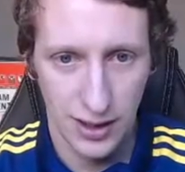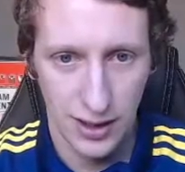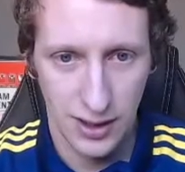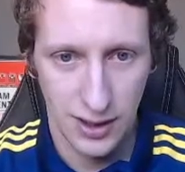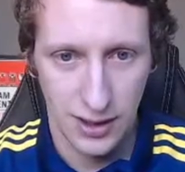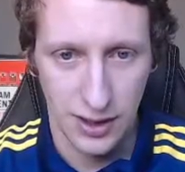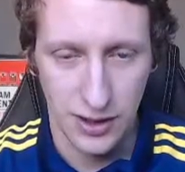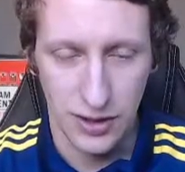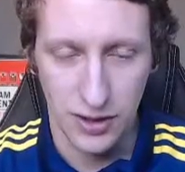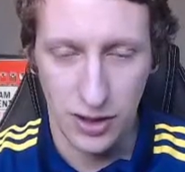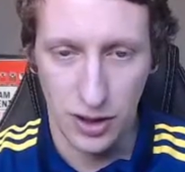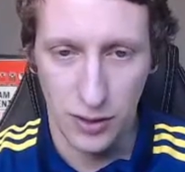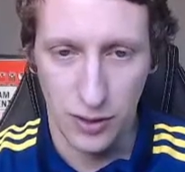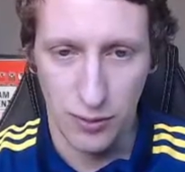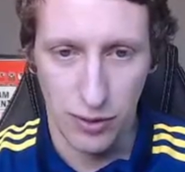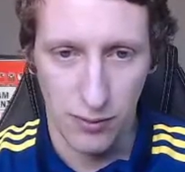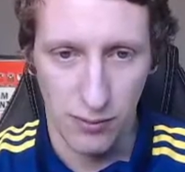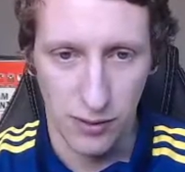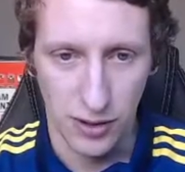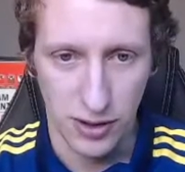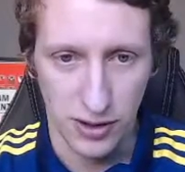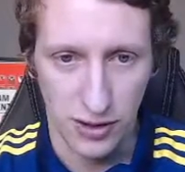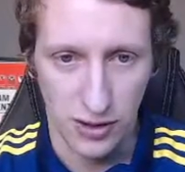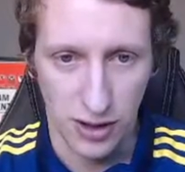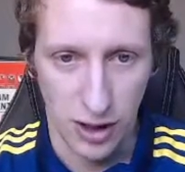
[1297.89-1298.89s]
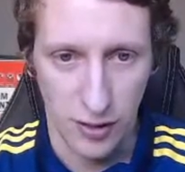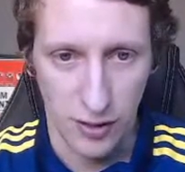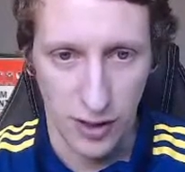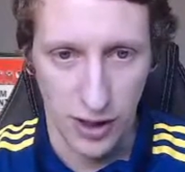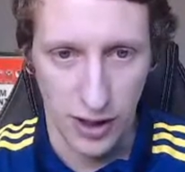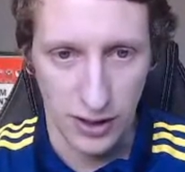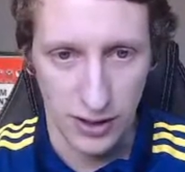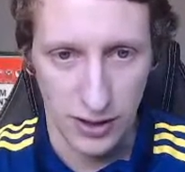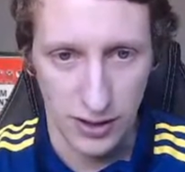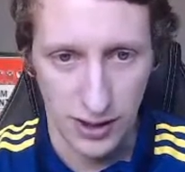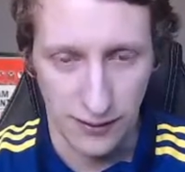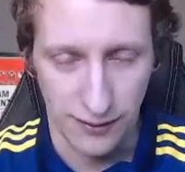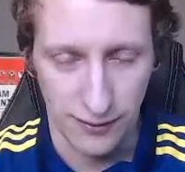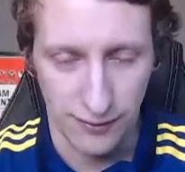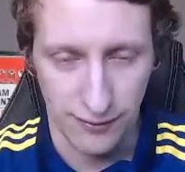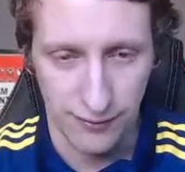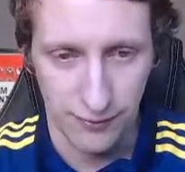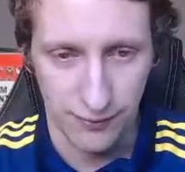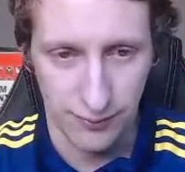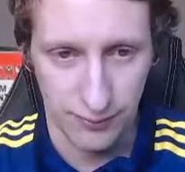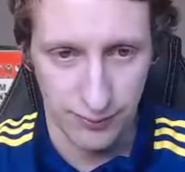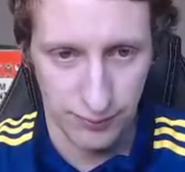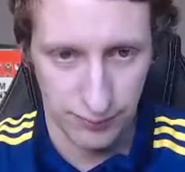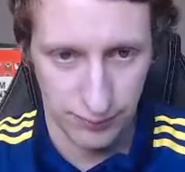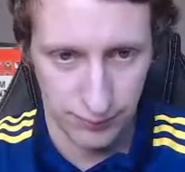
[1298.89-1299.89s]
He's going to probably score in because I've
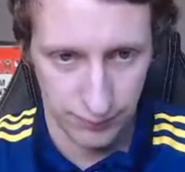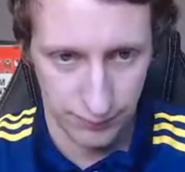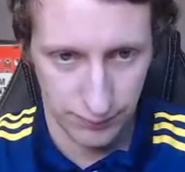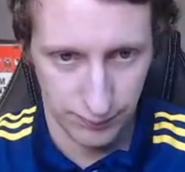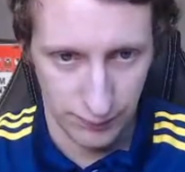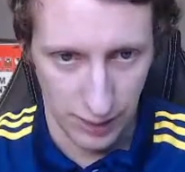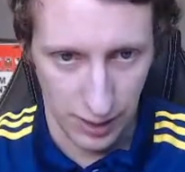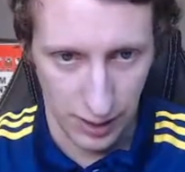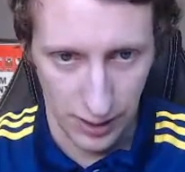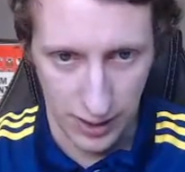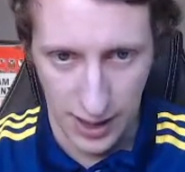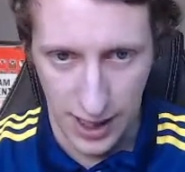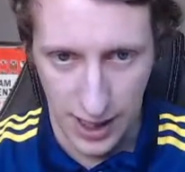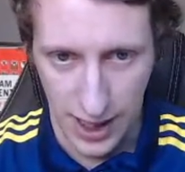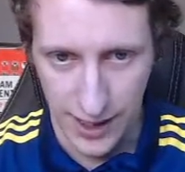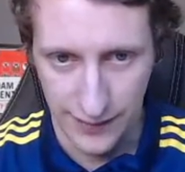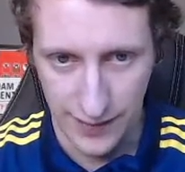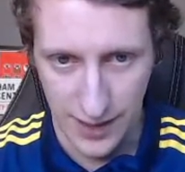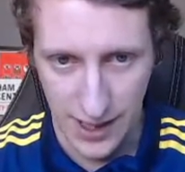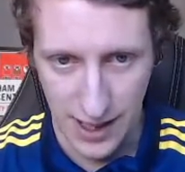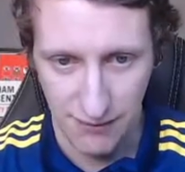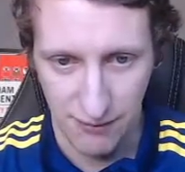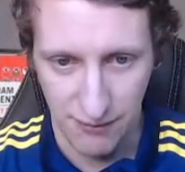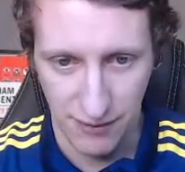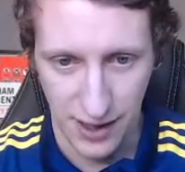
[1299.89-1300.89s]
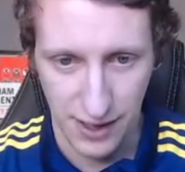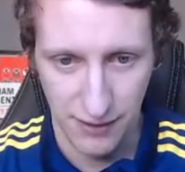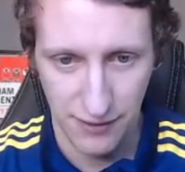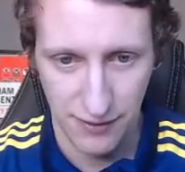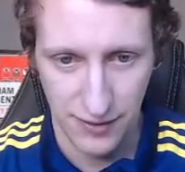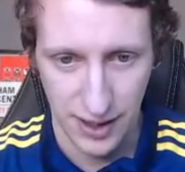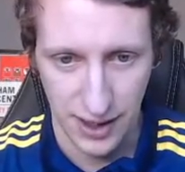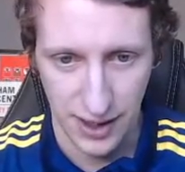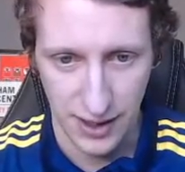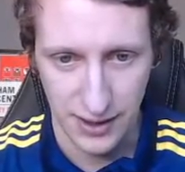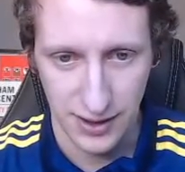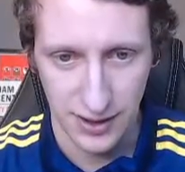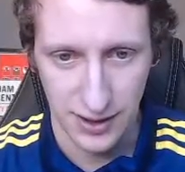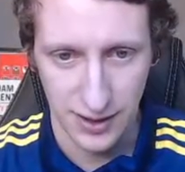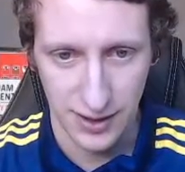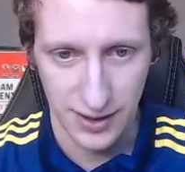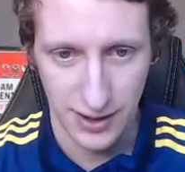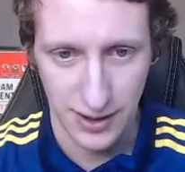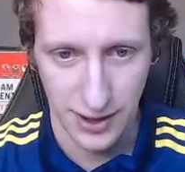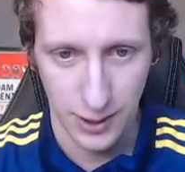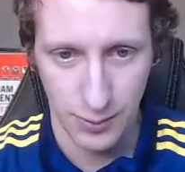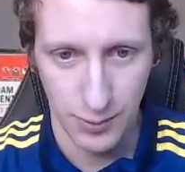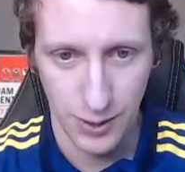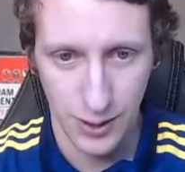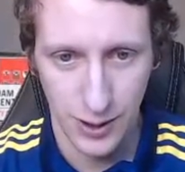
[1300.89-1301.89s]
kind of half laughed that he's in the
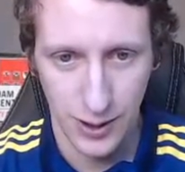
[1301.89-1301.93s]
team.